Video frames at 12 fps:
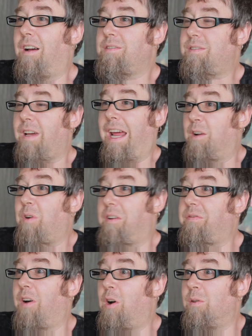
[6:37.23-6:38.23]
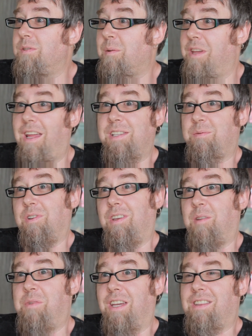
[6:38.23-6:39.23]
Android phones. I mean, that's really
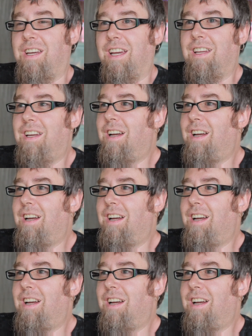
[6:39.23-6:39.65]
the big thing.